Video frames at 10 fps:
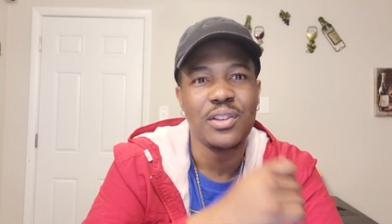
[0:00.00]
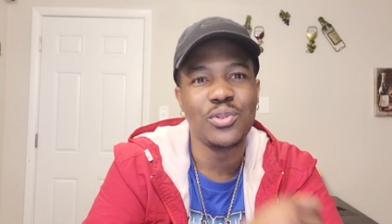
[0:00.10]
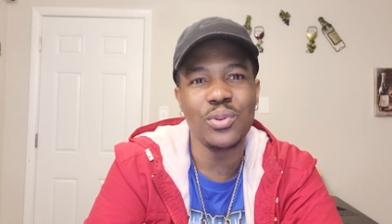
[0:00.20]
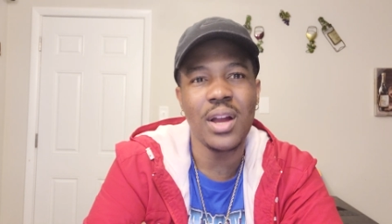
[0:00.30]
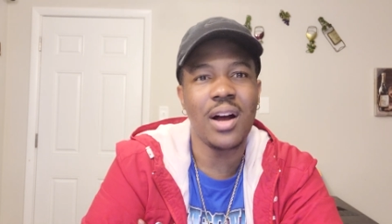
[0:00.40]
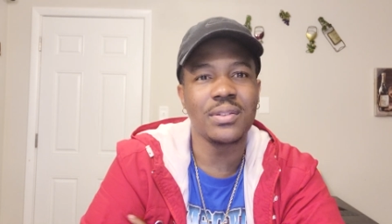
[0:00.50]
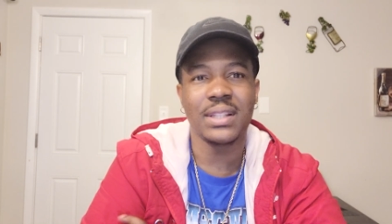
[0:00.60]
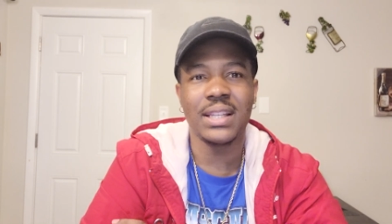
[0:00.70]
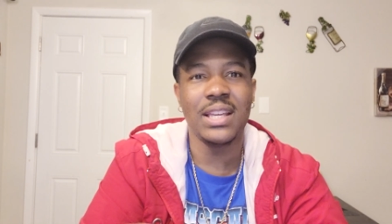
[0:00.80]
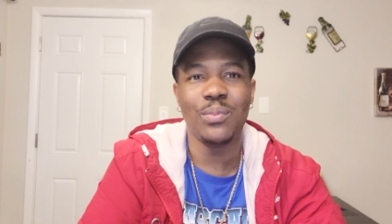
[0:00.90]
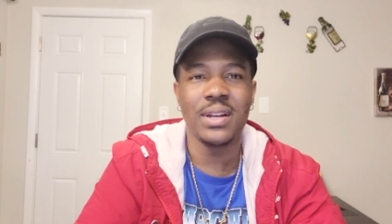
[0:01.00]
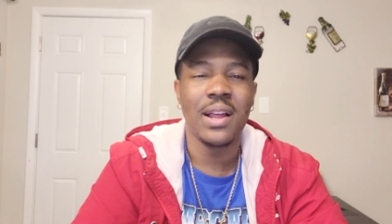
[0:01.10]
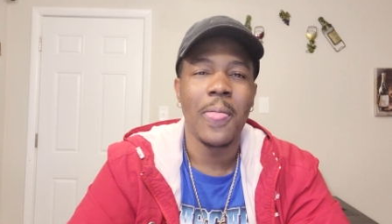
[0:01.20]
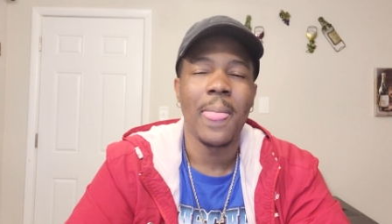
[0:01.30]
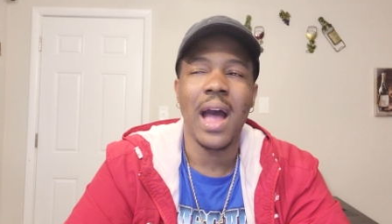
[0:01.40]
Do y'all think he won?
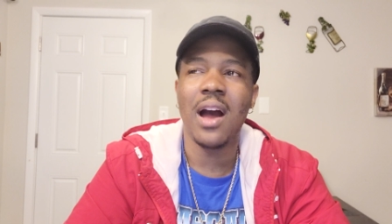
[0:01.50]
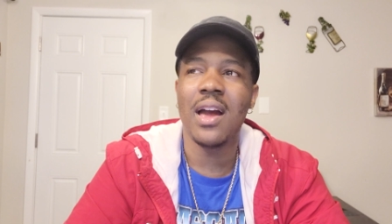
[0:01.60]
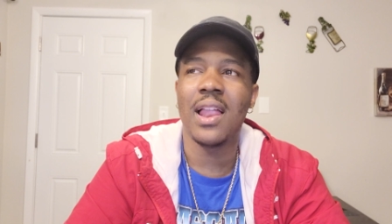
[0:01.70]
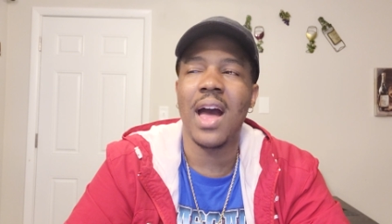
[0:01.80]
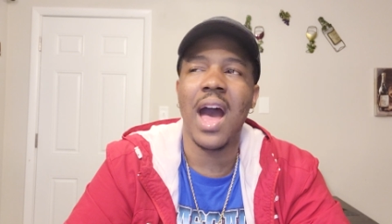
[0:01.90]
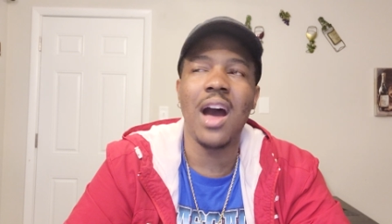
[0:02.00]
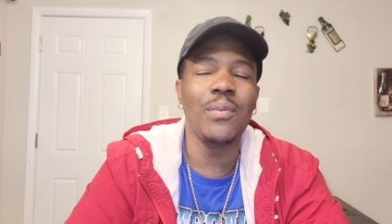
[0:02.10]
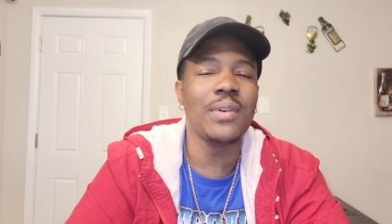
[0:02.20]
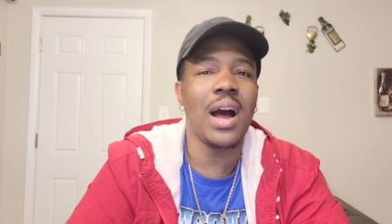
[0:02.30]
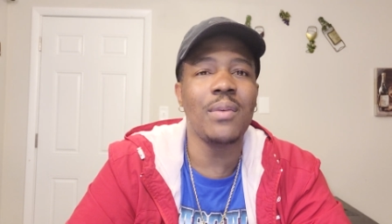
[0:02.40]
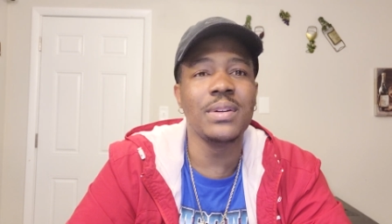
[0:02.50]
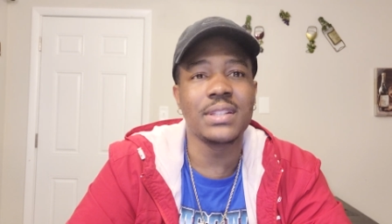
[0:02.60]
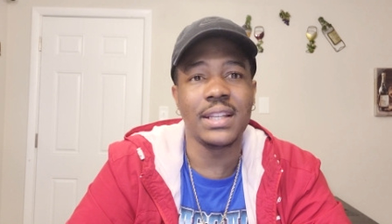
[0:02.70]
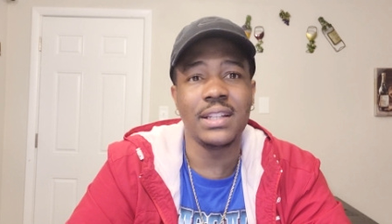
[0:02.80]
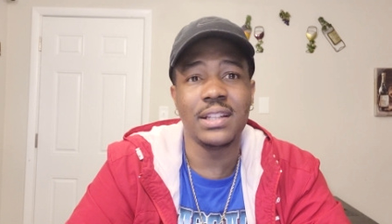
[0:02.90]
I, I, I
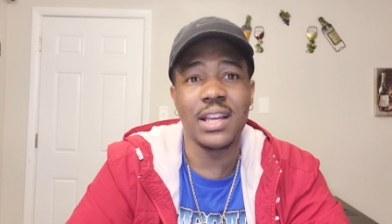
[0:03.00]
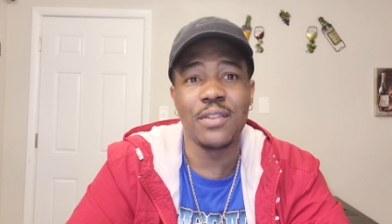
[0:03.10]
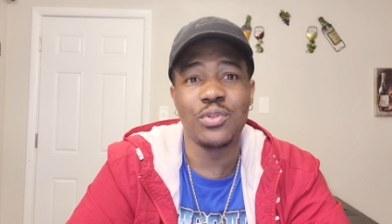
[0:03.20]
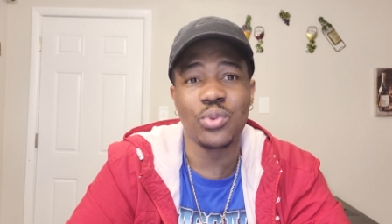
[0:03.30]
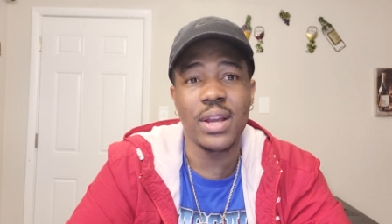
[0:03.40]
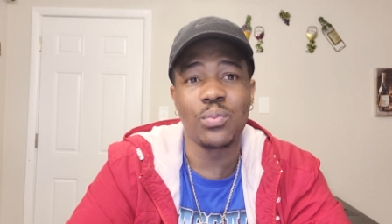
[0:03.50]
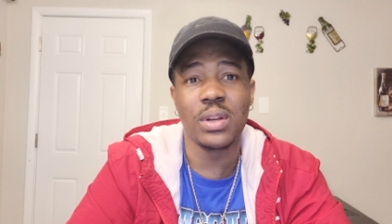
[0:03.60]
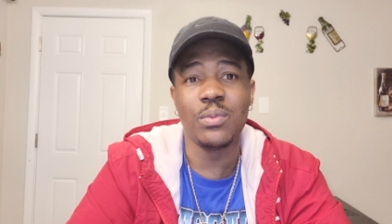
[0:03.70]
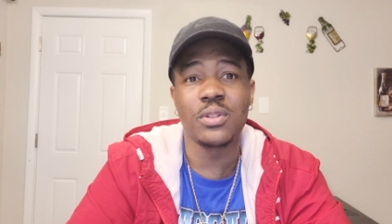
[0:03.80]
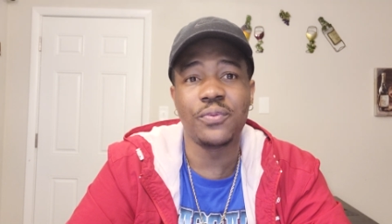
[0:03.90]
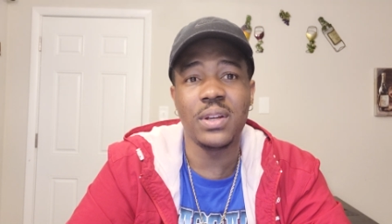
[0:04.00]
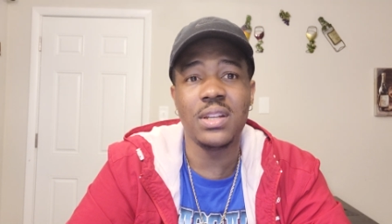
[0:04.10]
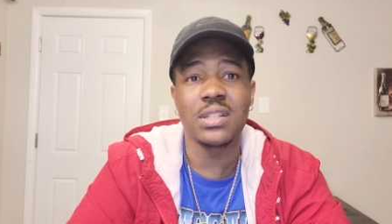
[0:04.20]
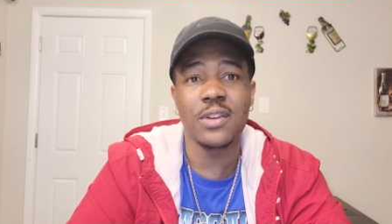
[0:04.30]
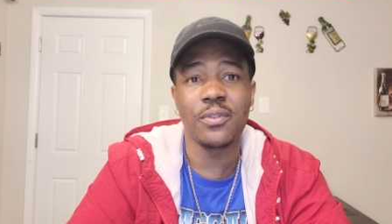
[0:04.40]
would think if Drake really was
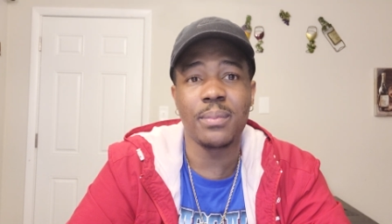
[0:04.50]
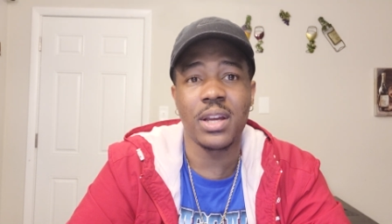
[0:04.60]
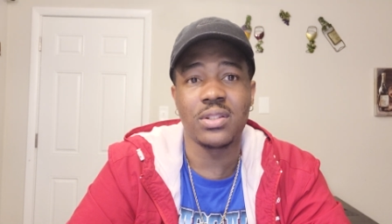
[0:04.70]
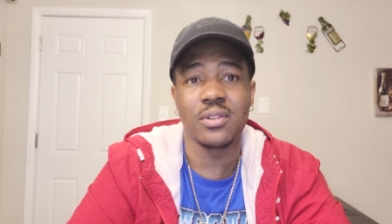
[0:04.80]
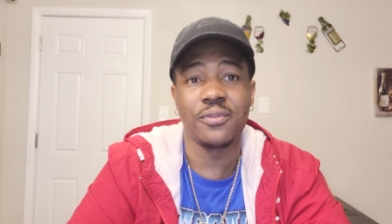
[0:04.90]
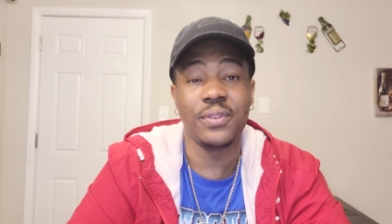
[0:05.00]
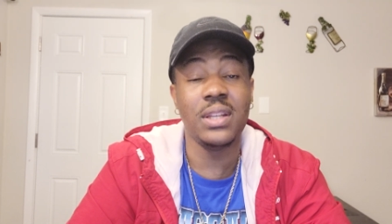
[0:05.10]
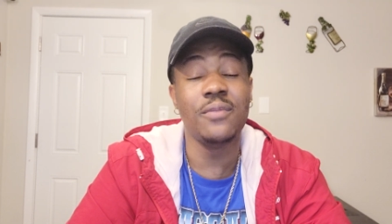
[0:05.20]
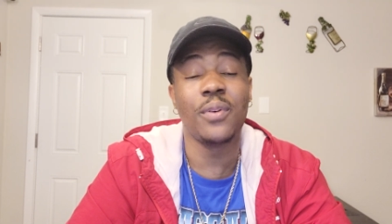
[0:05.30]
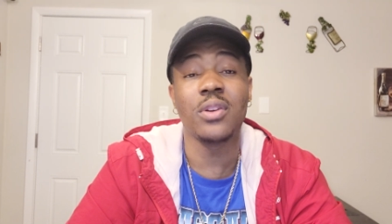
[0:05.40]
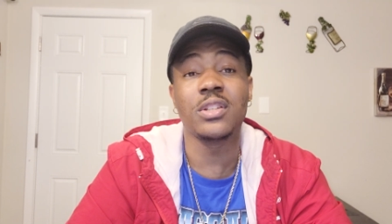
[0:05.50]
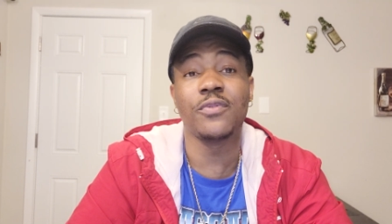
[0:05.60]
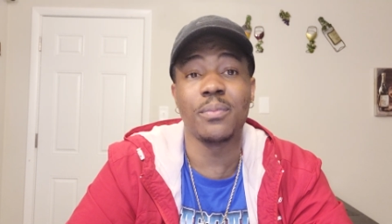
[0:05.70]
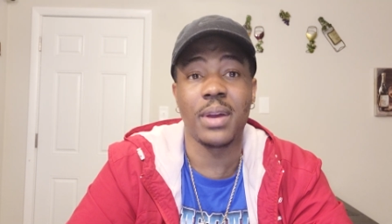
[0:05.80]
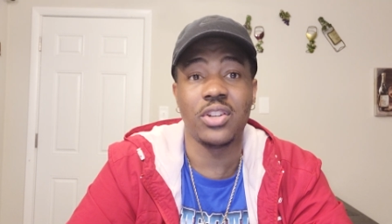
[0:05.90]
feeding this information, feeding false
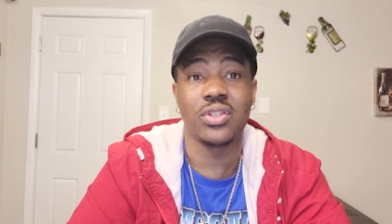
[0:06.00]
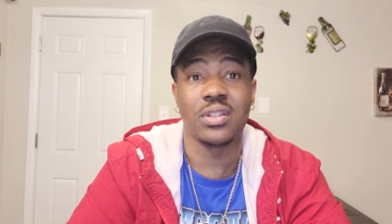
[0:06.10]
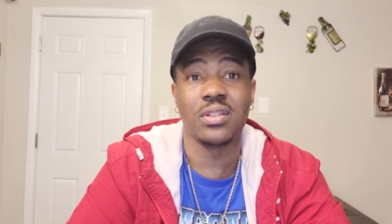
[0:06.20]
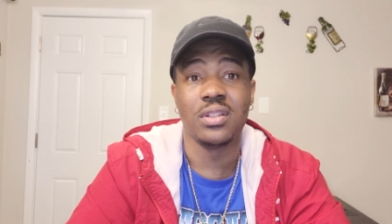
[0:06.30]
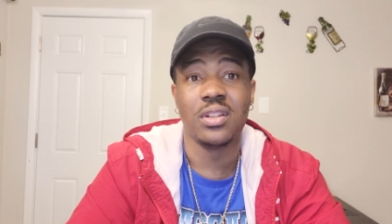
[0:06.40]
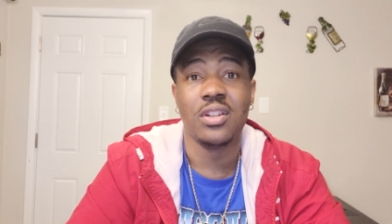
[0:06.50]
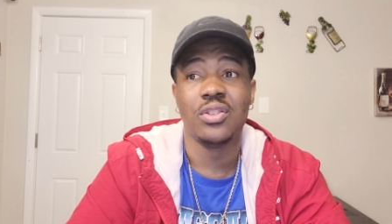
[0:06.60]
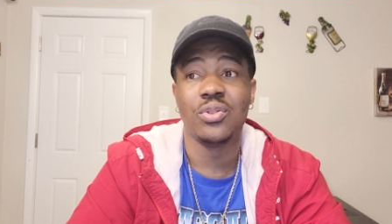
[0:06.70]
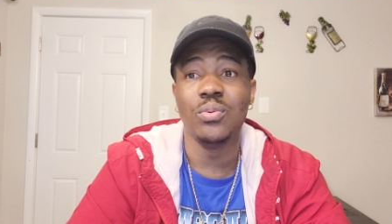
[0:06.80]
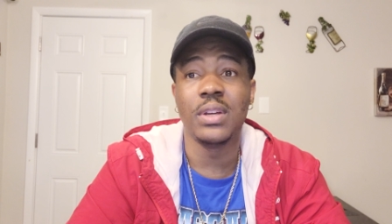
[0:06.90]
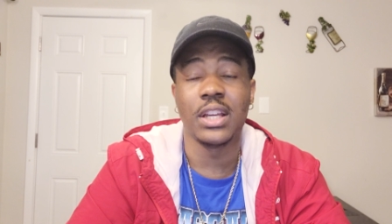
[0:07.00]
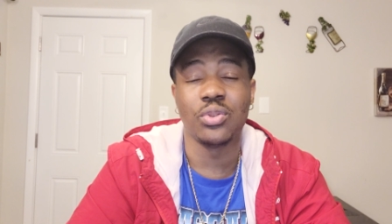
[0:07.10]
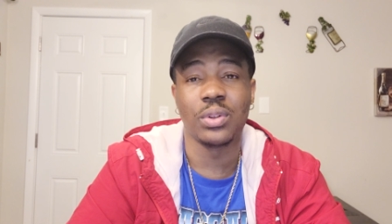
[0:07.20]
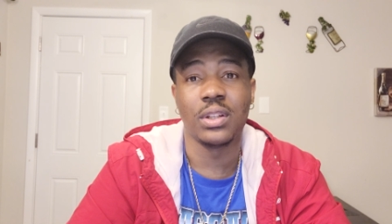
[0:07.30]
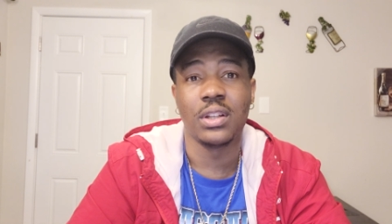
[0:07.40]
information to
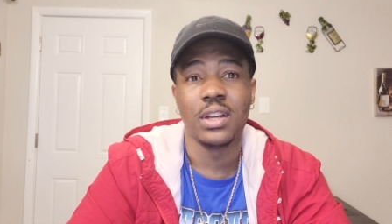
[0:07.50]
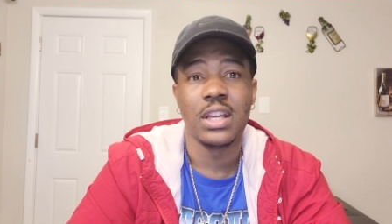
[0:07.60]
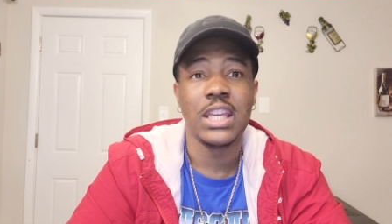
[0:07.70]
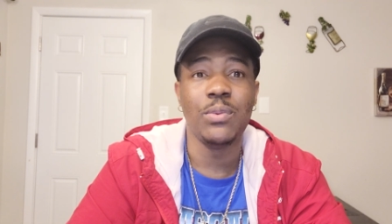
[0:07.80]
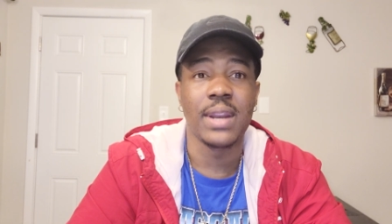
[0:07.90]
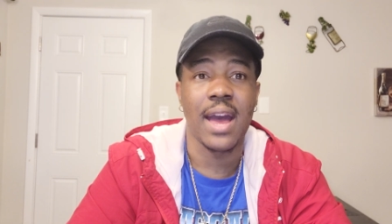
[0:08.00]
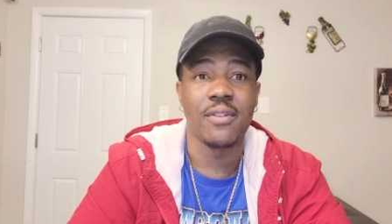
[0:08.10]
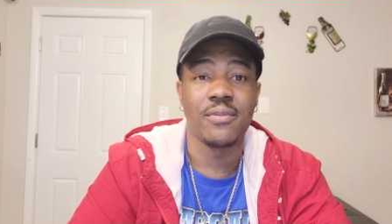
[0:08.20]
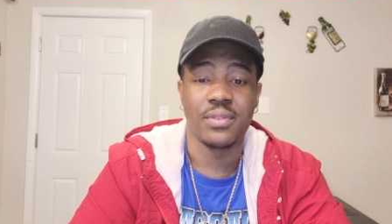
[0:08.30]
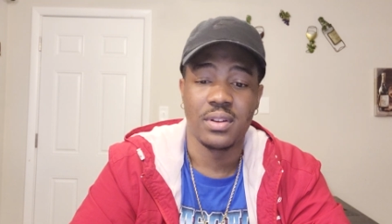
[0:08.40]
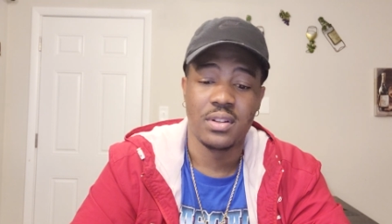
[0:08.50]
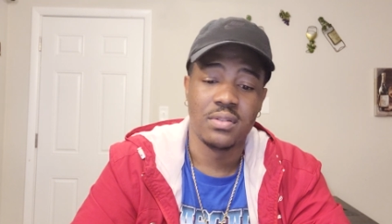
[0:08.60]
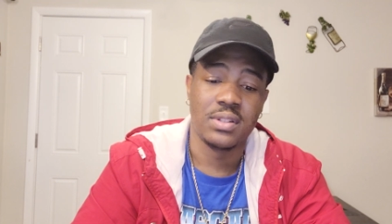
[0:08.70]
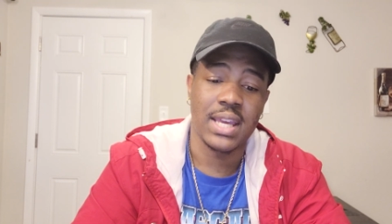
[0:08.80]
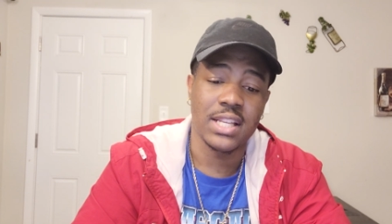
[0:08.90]
Kendrick, he would have
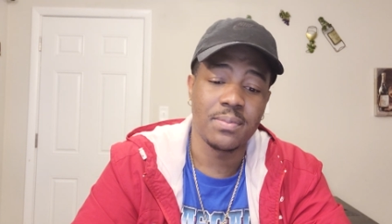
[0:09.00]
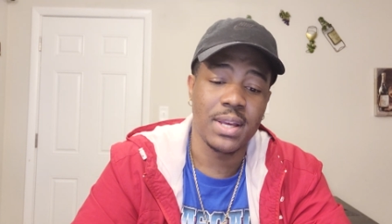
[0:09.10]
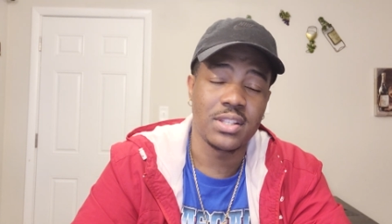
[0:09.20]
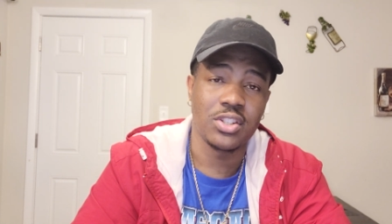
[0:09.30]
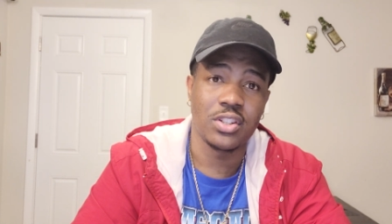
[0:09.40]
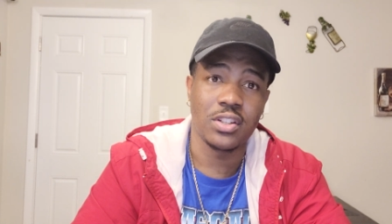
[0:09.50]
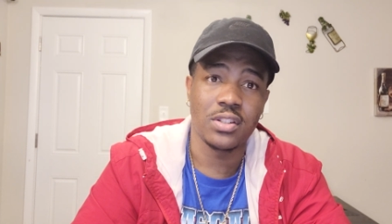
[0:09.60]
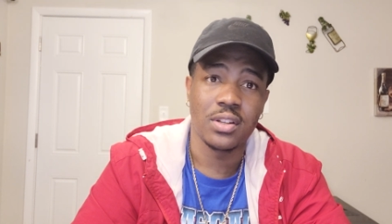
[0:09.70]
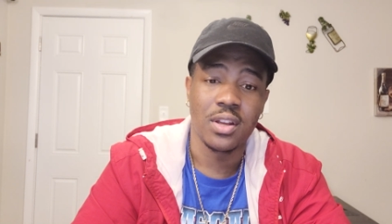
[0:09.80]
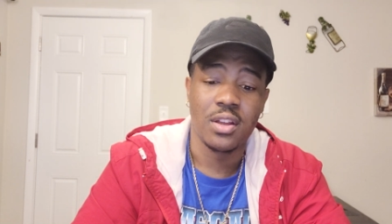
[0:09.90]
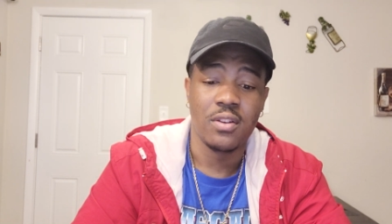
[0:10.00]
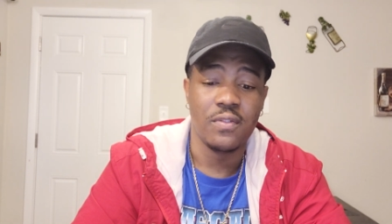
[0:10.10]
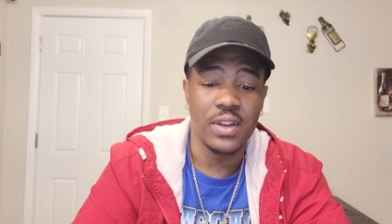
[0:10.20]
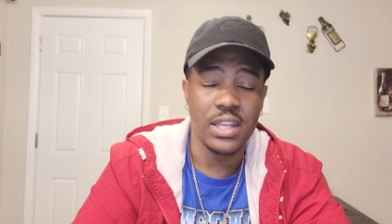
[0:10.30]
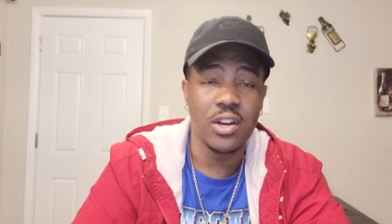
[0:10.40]
text messages,
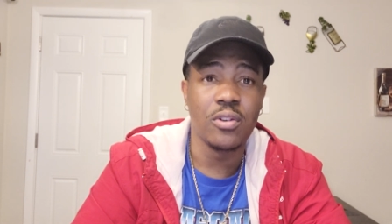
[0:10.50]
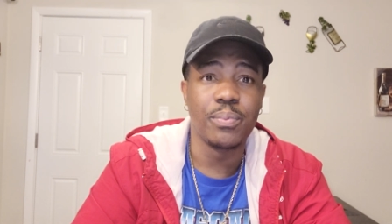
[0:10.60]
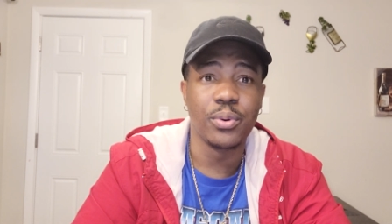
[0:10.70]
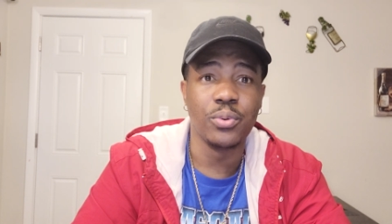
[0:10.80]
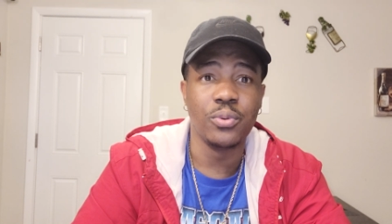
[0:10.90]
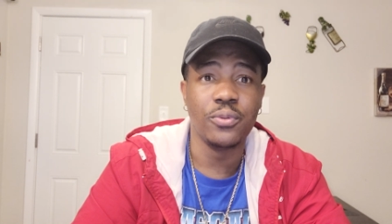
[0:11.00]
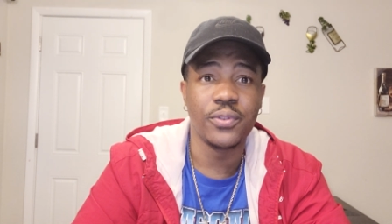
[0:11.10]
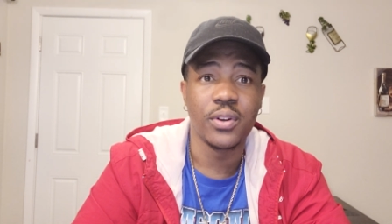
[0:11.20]
video proof,